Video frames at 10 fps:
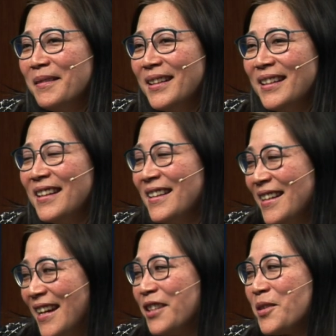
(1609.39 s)
And I think
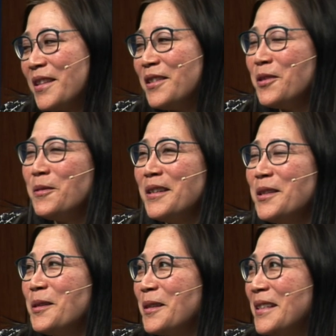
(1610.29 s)
actually the two that
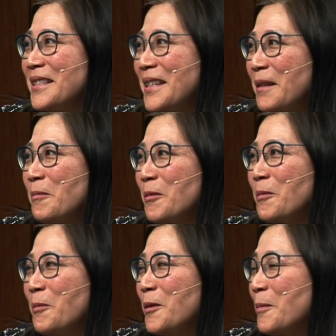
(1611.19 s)
you're going to say
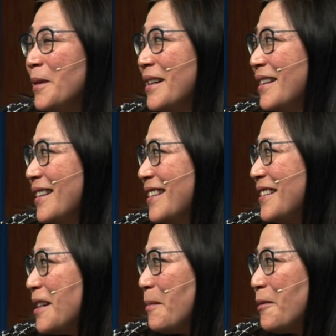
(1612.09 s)
were my
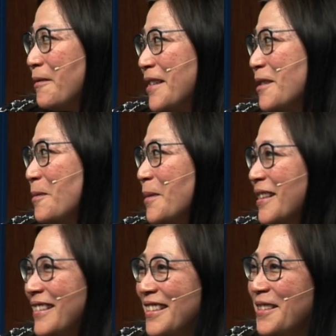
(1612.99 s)
top three too, but
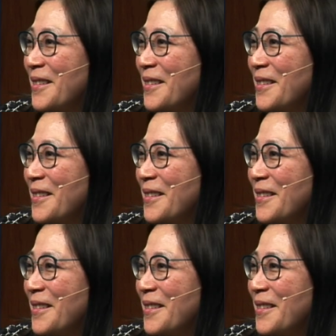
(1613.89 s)
I'll let you